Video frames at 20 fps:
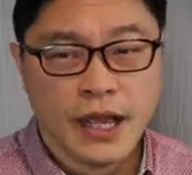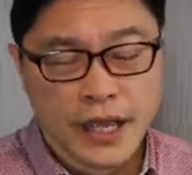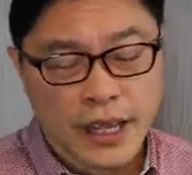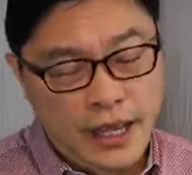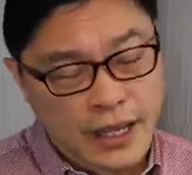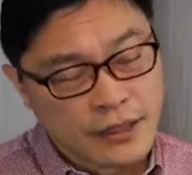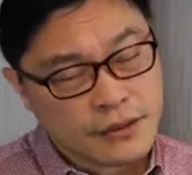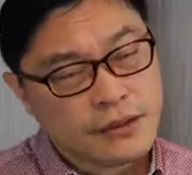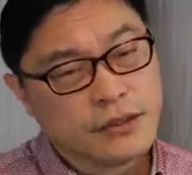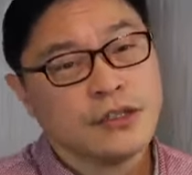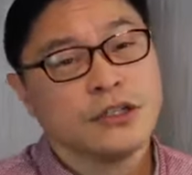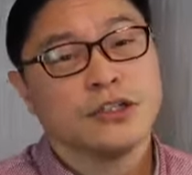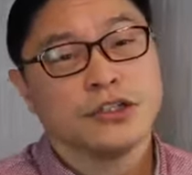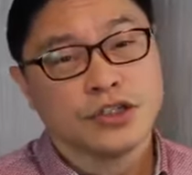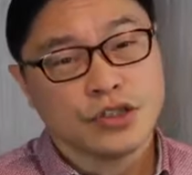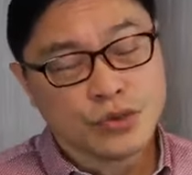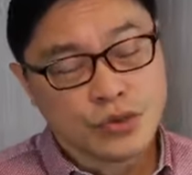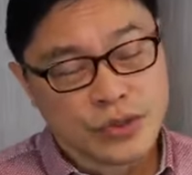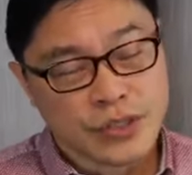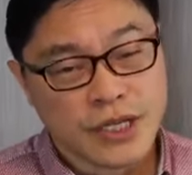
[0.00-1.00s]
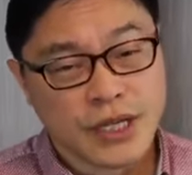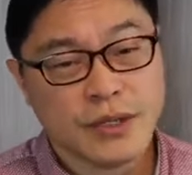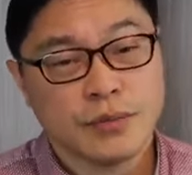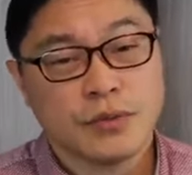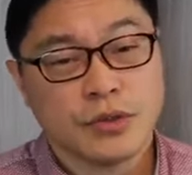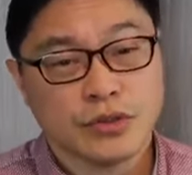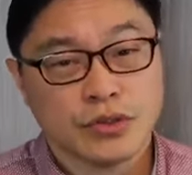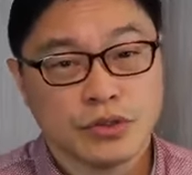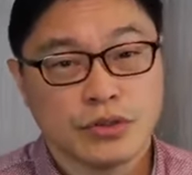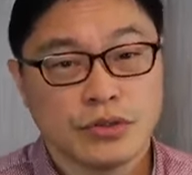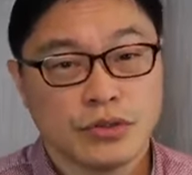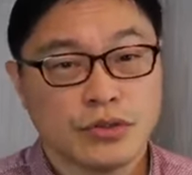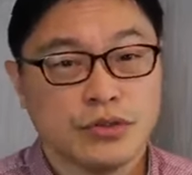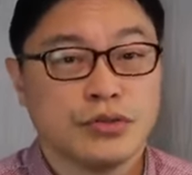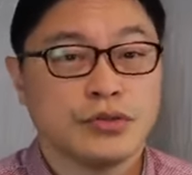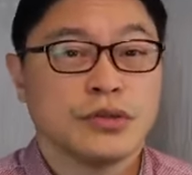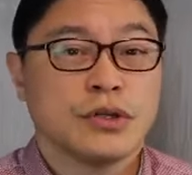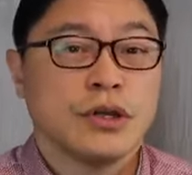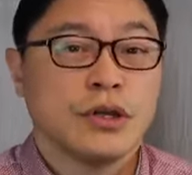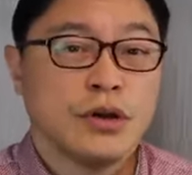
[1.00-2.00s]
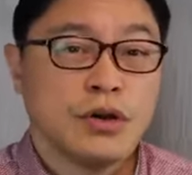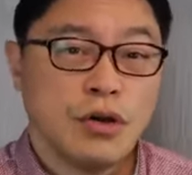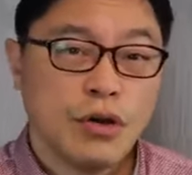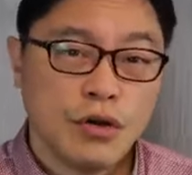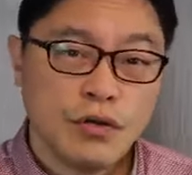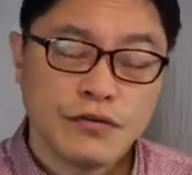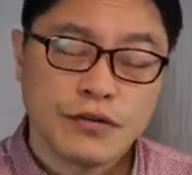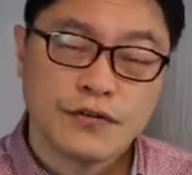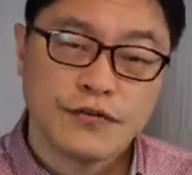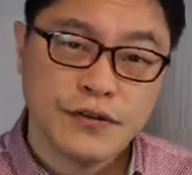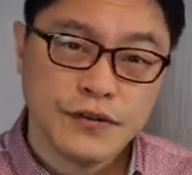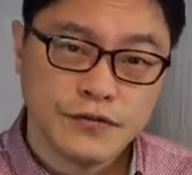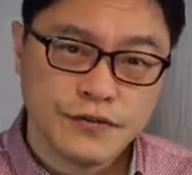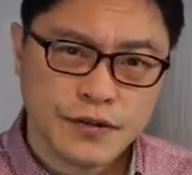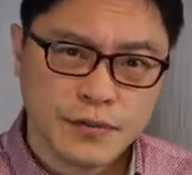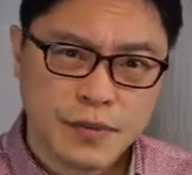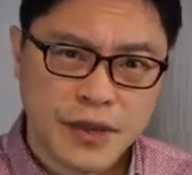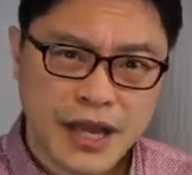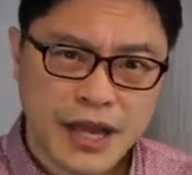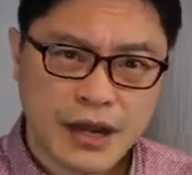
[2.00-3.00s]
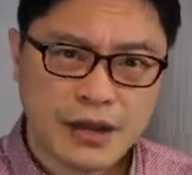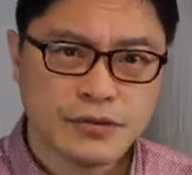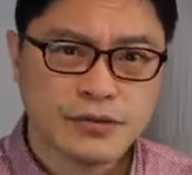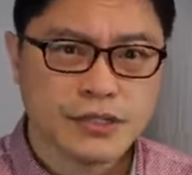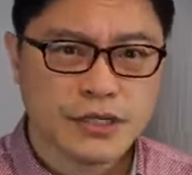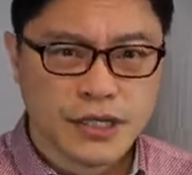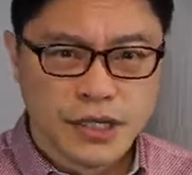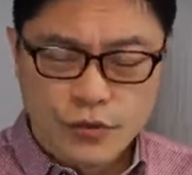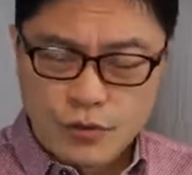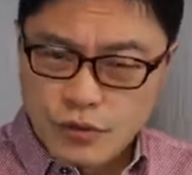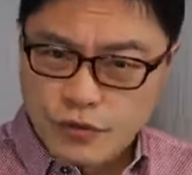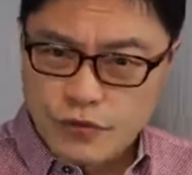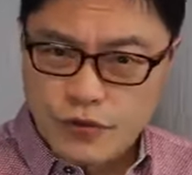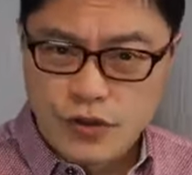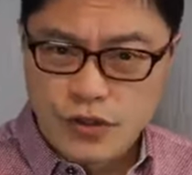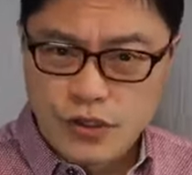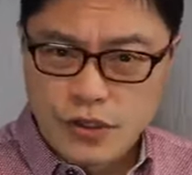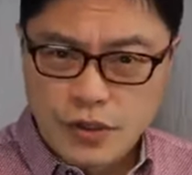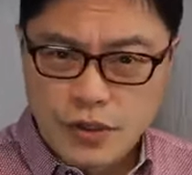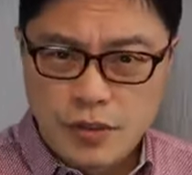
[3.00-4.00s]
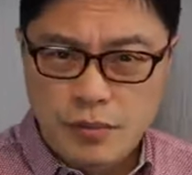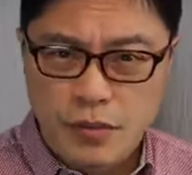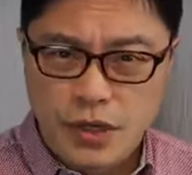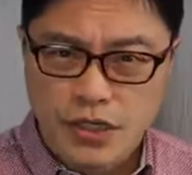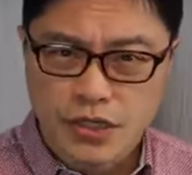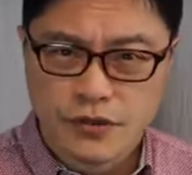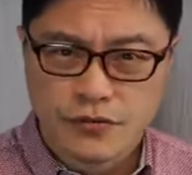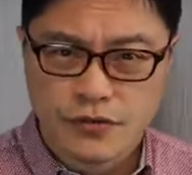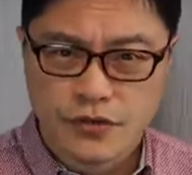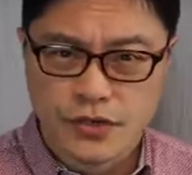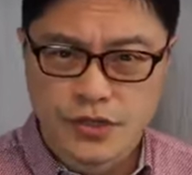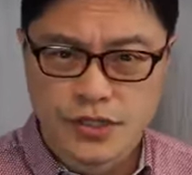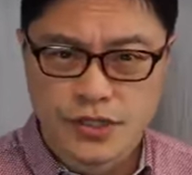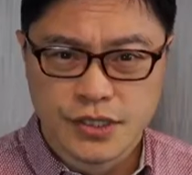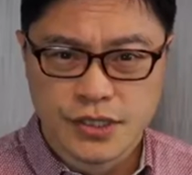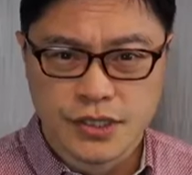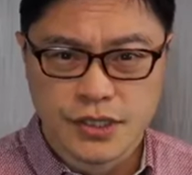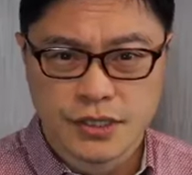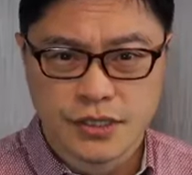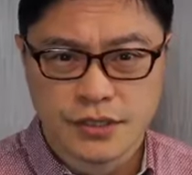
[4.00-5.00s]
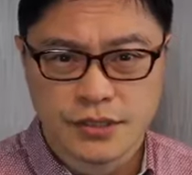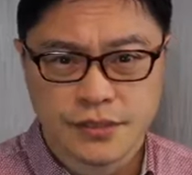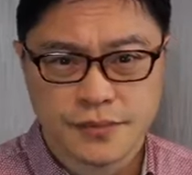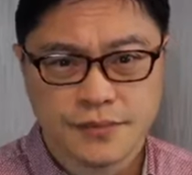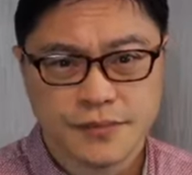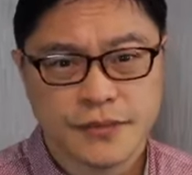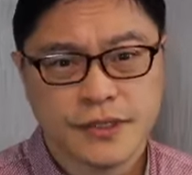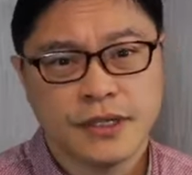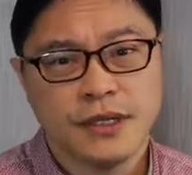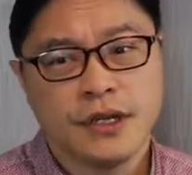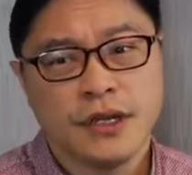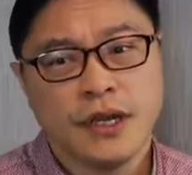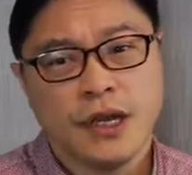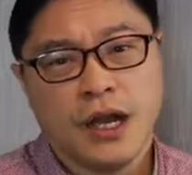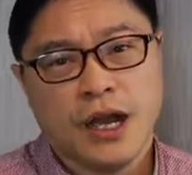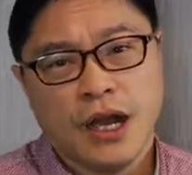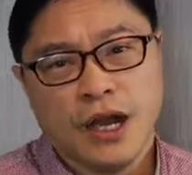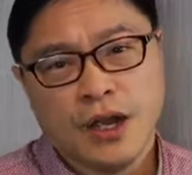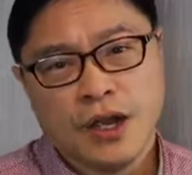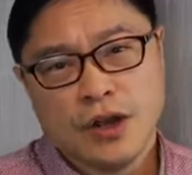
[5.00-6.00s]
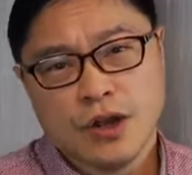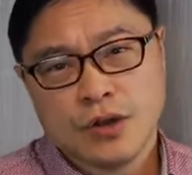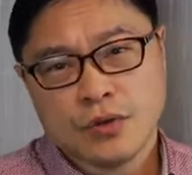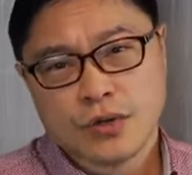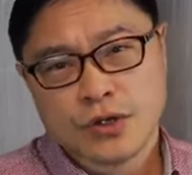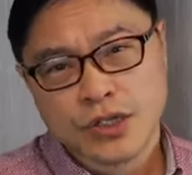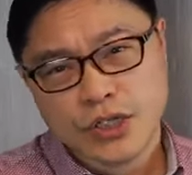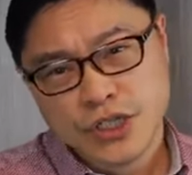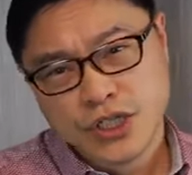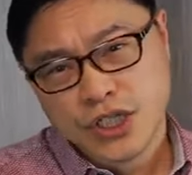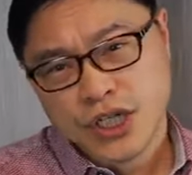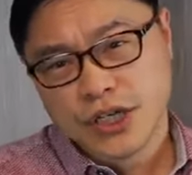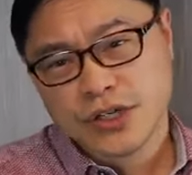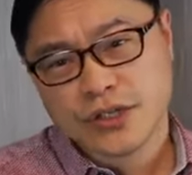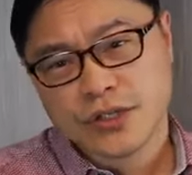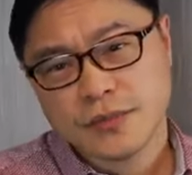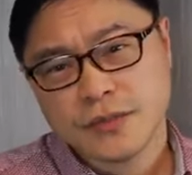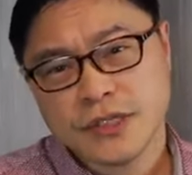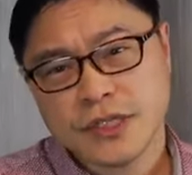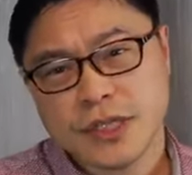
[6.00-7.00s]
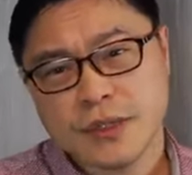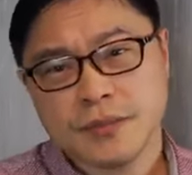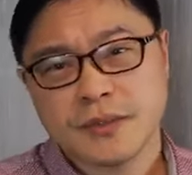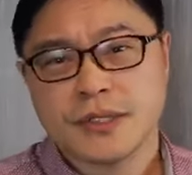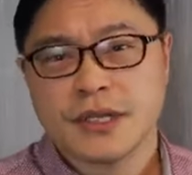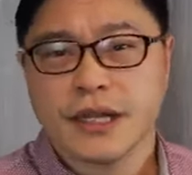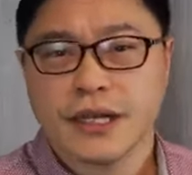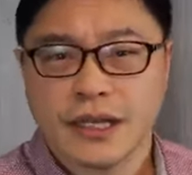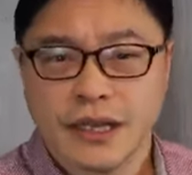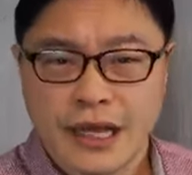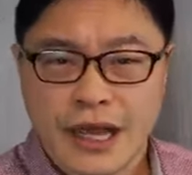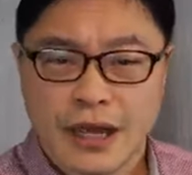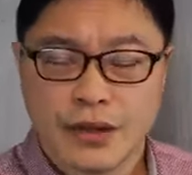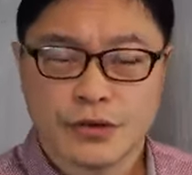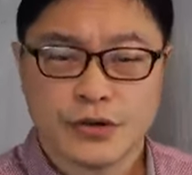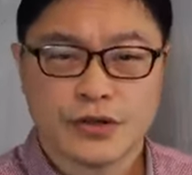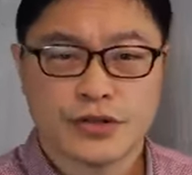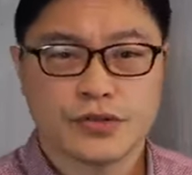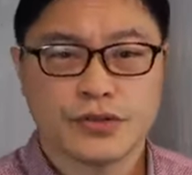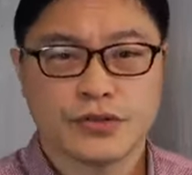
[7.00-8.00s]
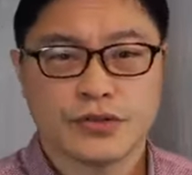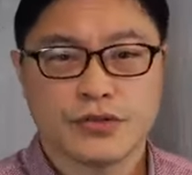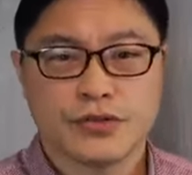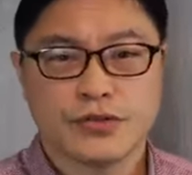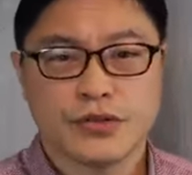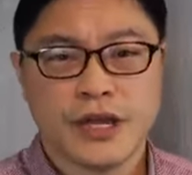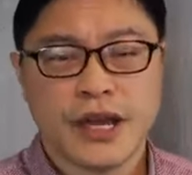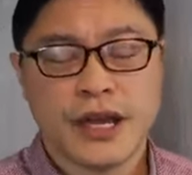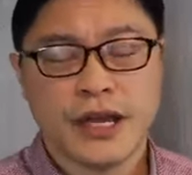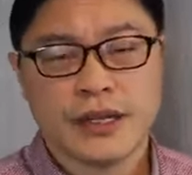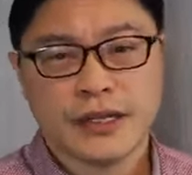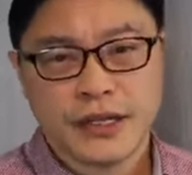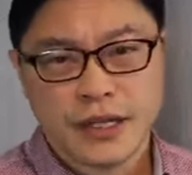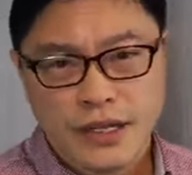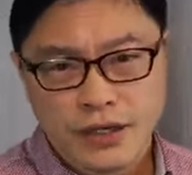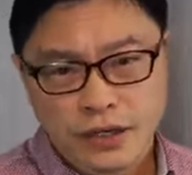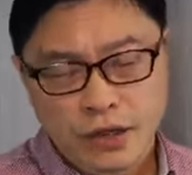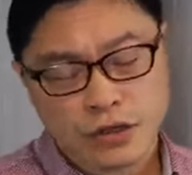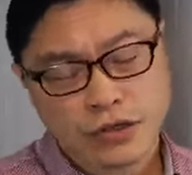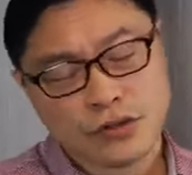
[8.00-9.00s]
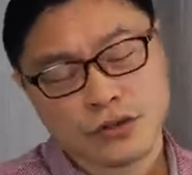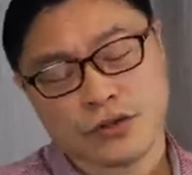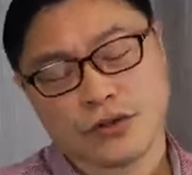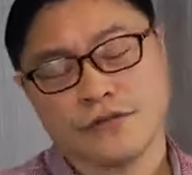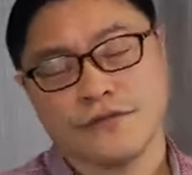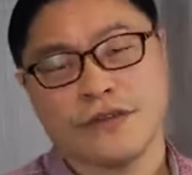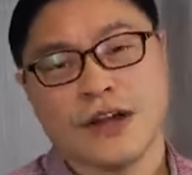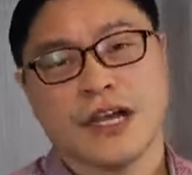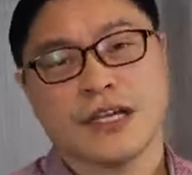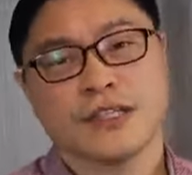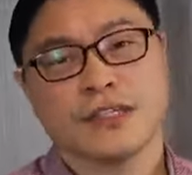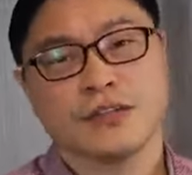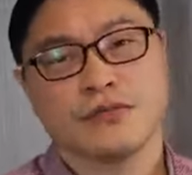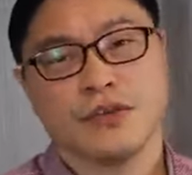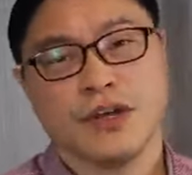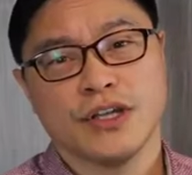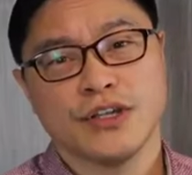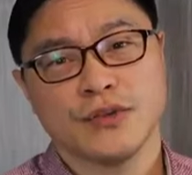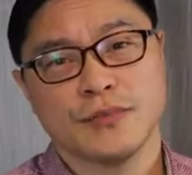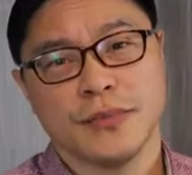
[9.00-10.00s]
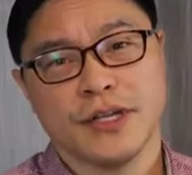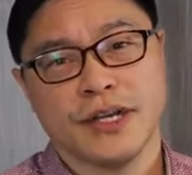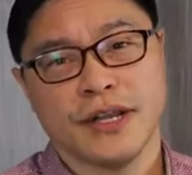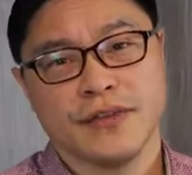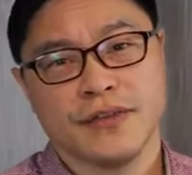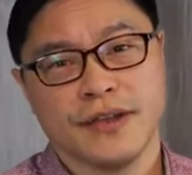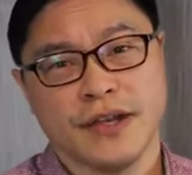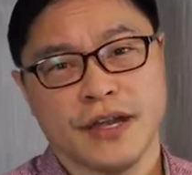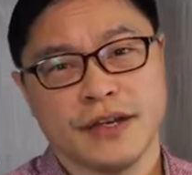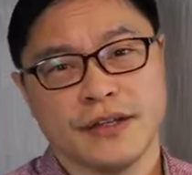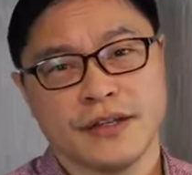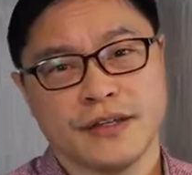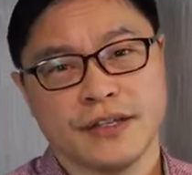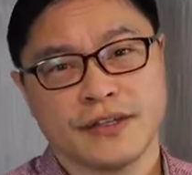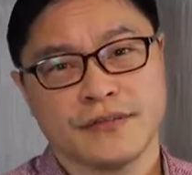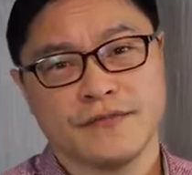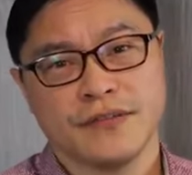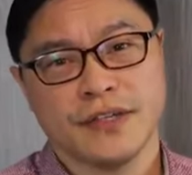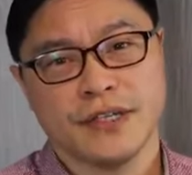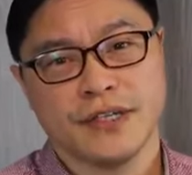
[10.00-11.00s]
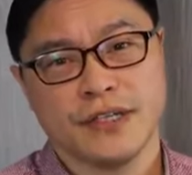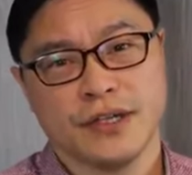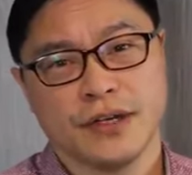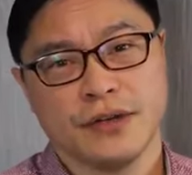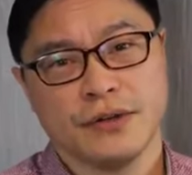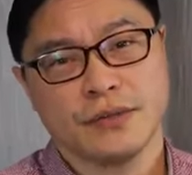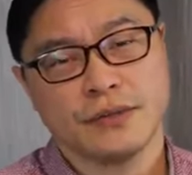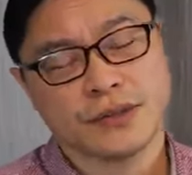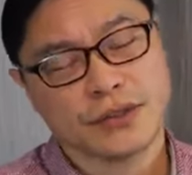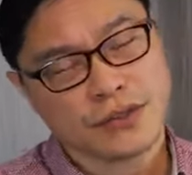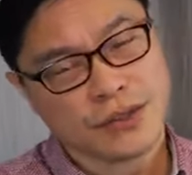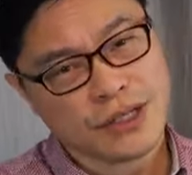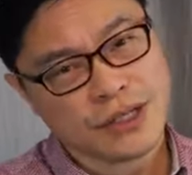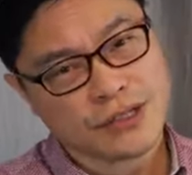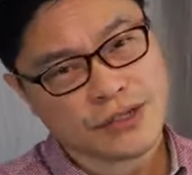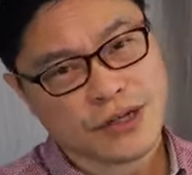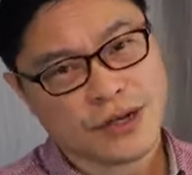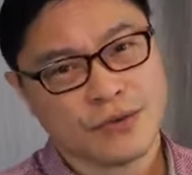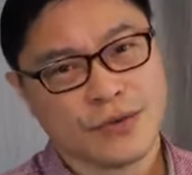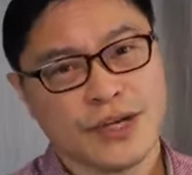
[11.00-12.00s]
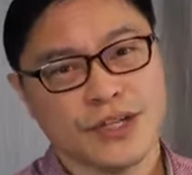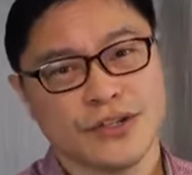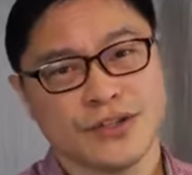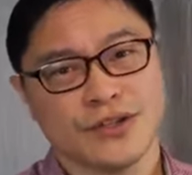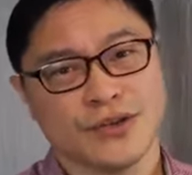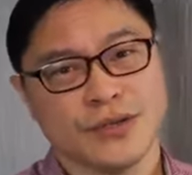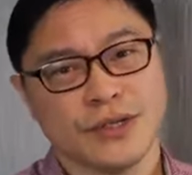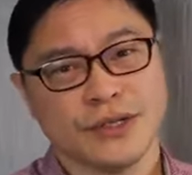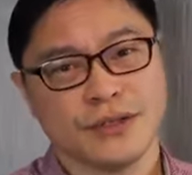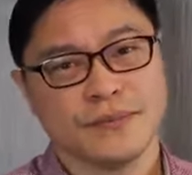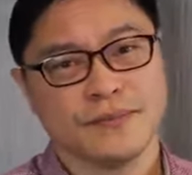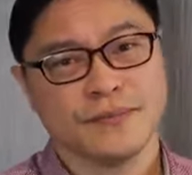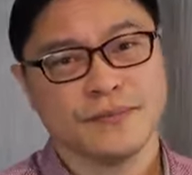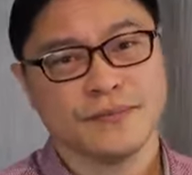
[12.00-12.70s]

And she was able to lose over 50 pounds and reversed much of her disease. We're going to share some tips that allowed her to do that and also her fasting regimen at the end of this video. So let's get right to it.